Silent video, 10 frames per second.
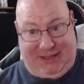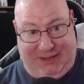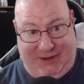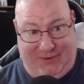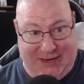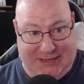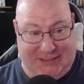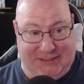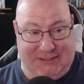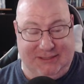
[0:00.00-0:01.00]

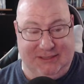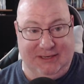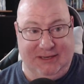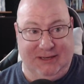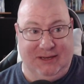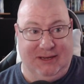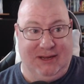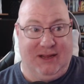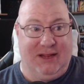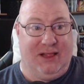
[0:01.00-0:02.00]
lyrics,
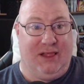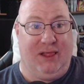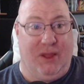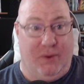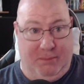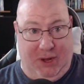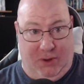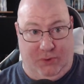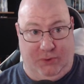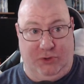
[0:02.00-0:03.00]
lo and
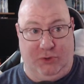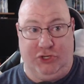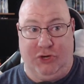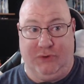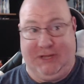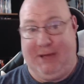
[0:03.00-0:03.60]
behold, who shows up?